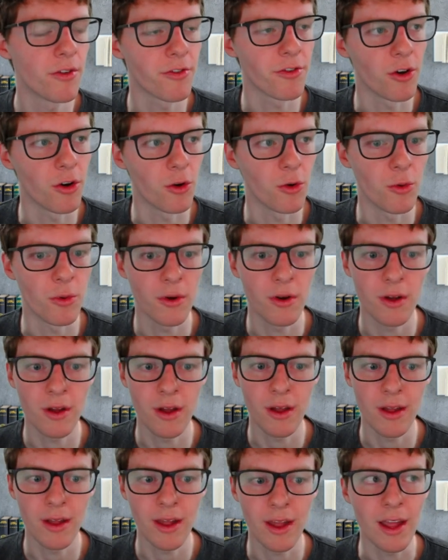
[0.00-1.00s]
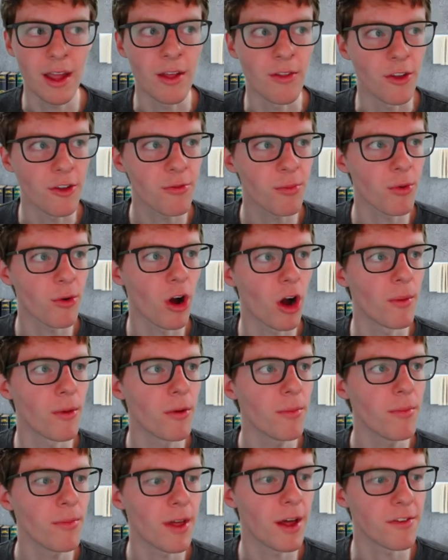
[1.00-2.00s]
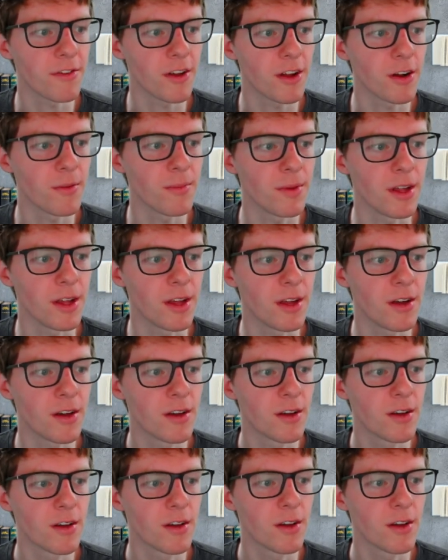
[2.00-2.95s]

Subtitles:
So in this problem, that's going to be